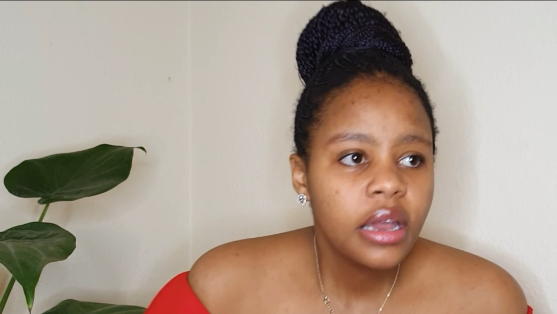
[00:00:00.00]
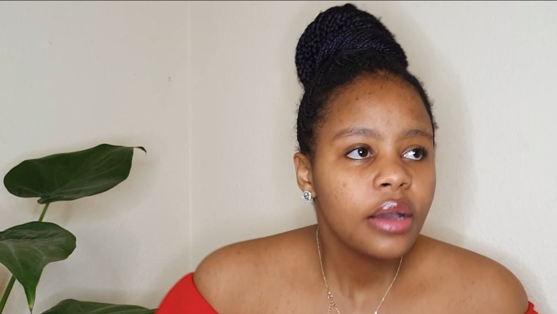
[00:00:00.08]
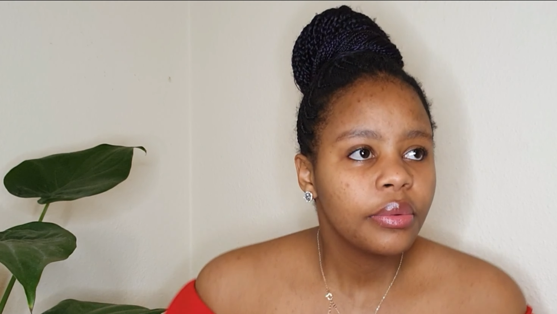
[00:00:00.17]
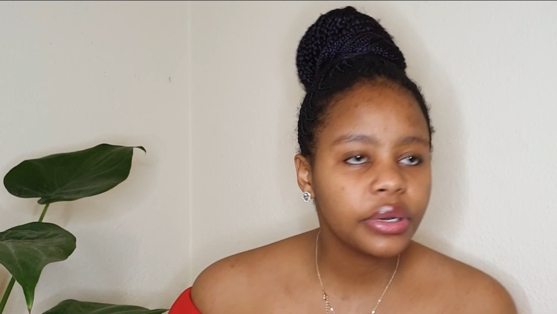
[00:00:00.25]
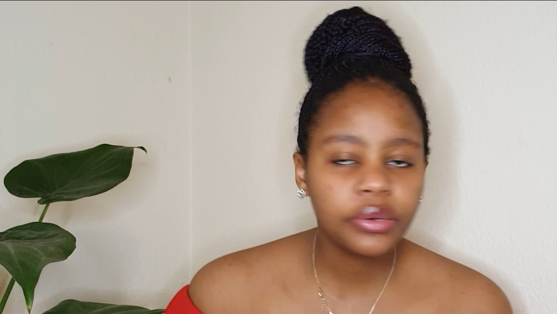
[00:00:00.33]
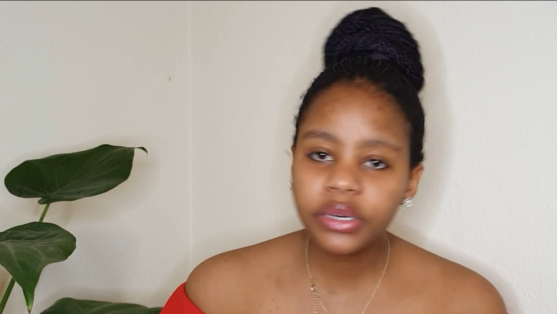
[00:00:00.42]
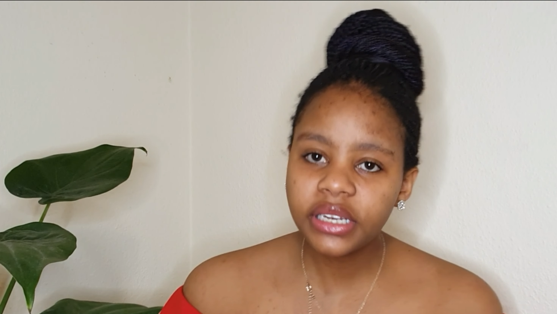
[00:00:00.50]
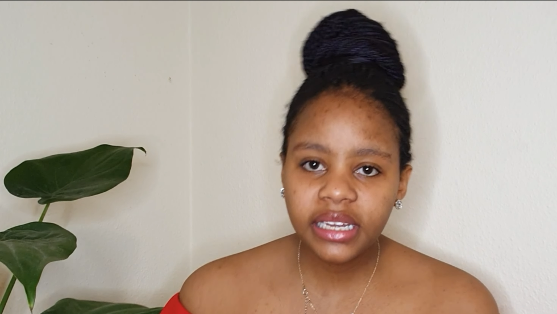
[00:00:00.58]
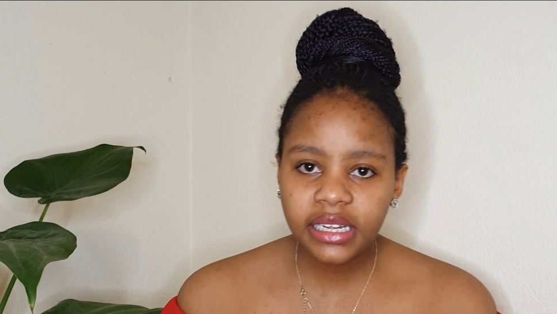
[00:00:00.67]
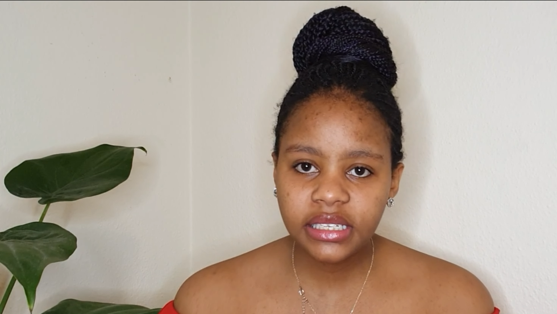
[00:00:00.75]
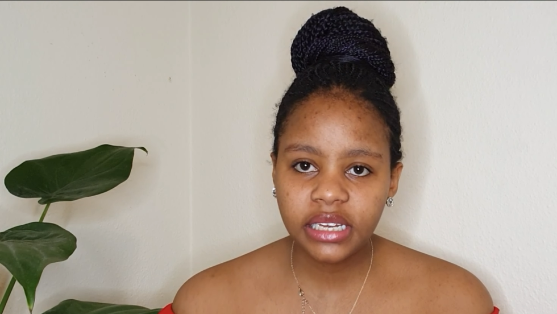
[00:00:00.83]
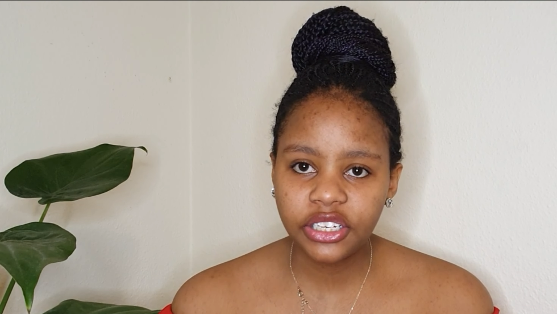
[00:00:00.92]
we couldn't
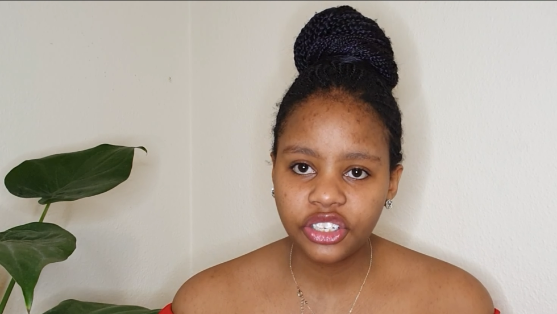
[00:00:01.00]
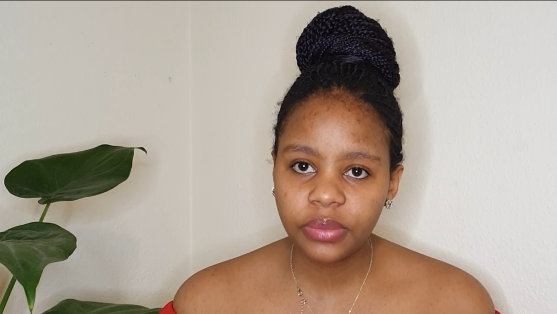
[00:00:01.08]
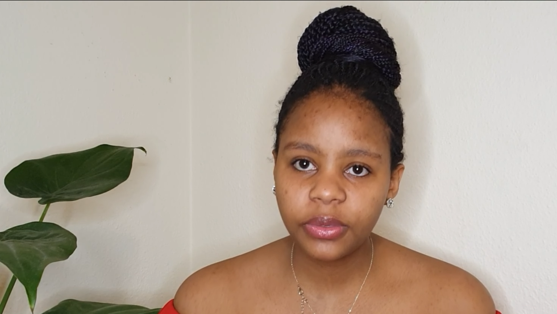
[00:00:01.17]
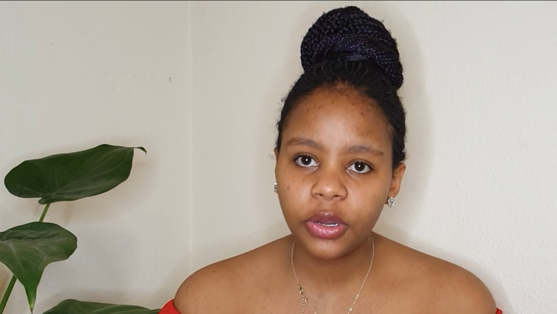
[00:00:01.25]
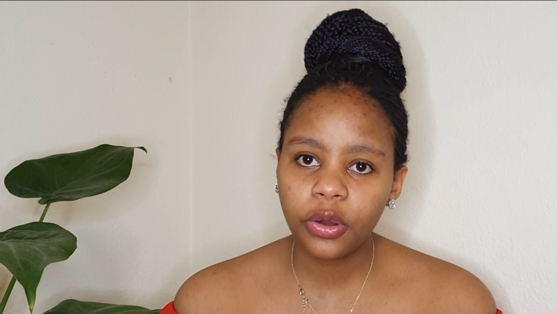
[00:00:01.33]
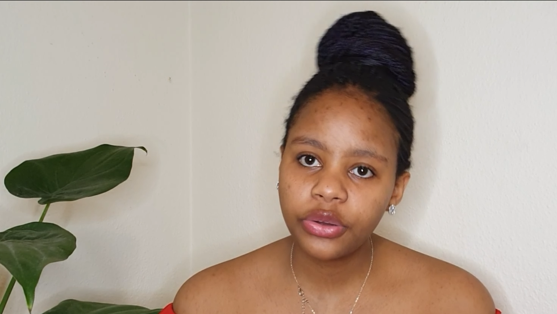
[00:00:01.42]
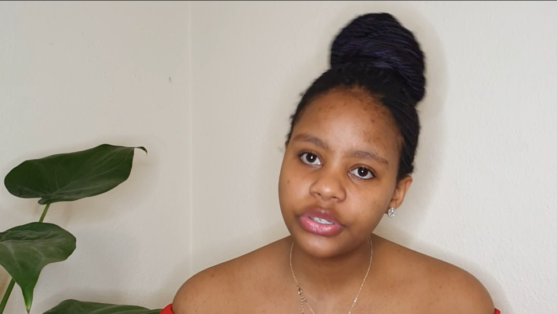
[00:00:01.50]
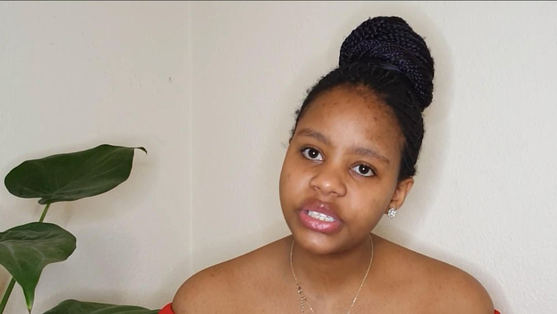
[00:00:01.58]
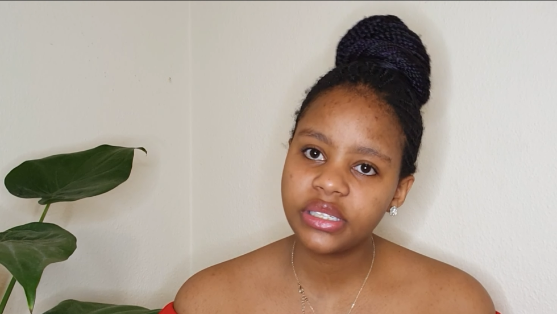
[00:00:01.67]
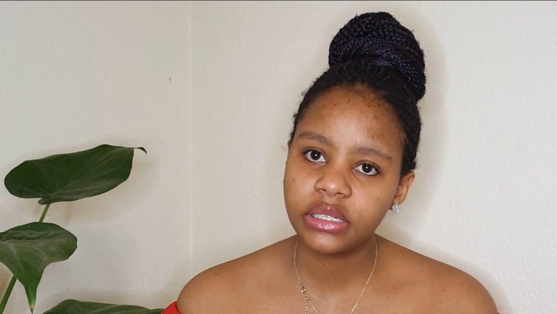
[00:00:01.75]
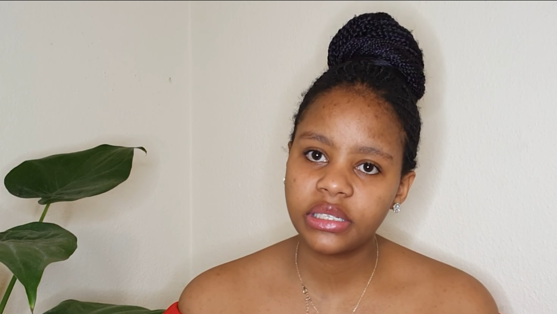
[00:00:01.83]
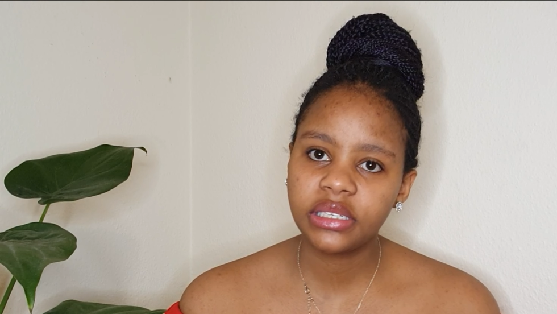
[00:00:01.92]
get a German course
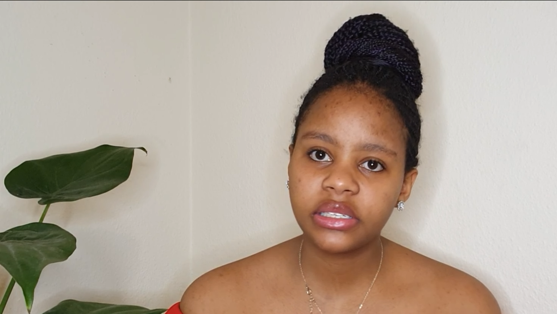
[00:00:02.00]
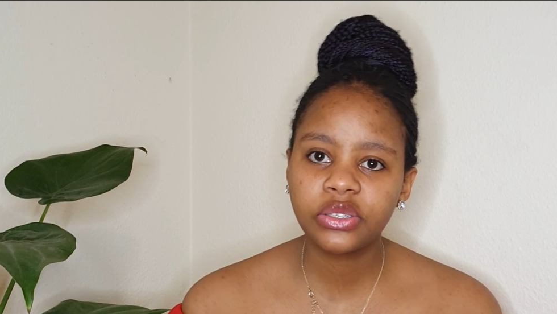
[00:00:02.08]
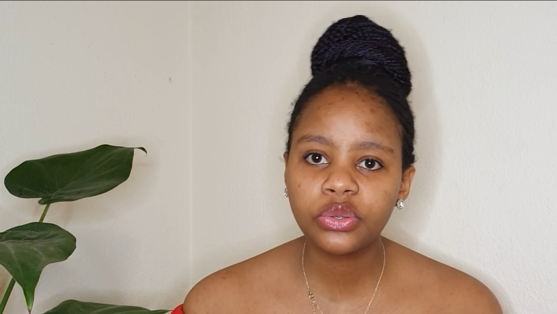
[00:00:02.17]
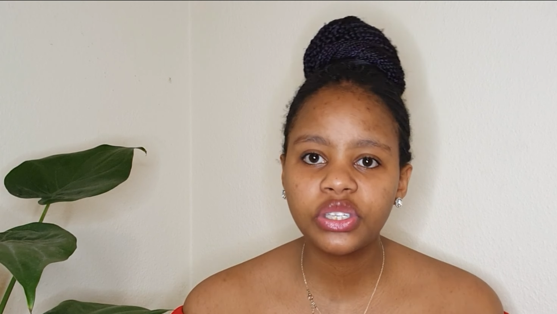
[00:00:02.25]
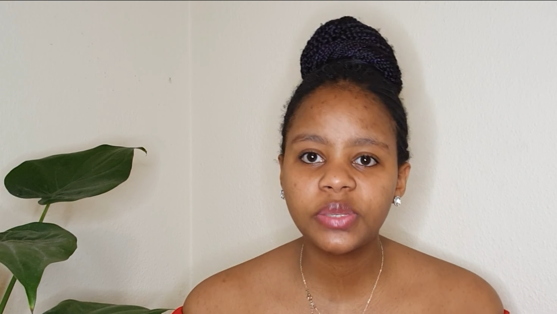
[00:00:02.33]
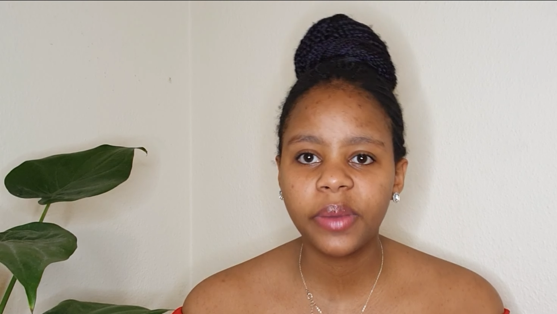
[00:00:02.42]
that suits